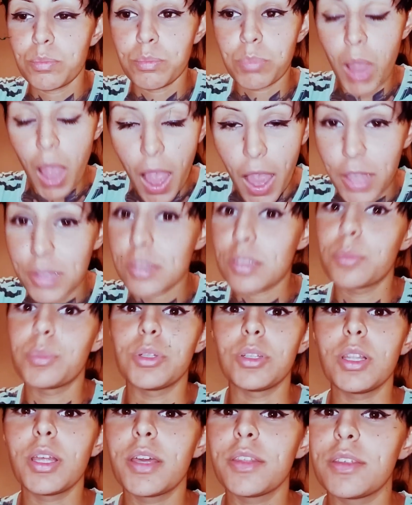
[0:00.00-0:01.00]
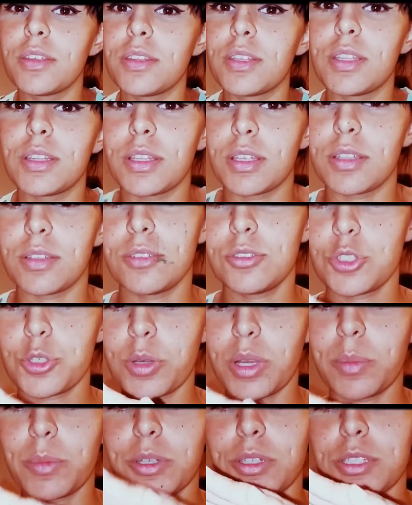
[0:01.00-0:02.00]
possible, other than the
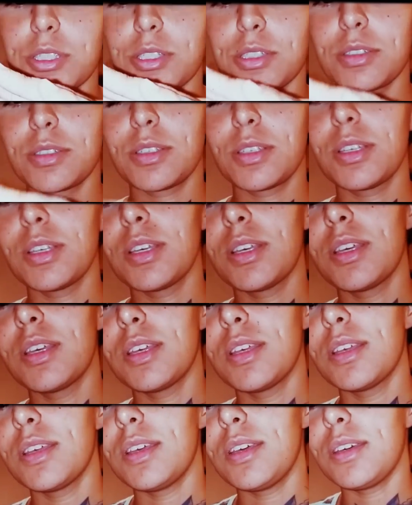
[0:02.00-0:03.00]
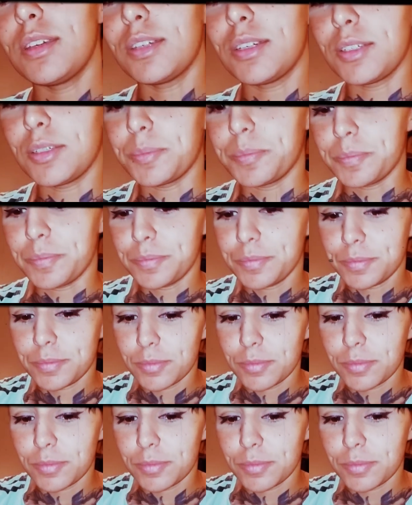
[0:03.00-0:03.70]
tremors. I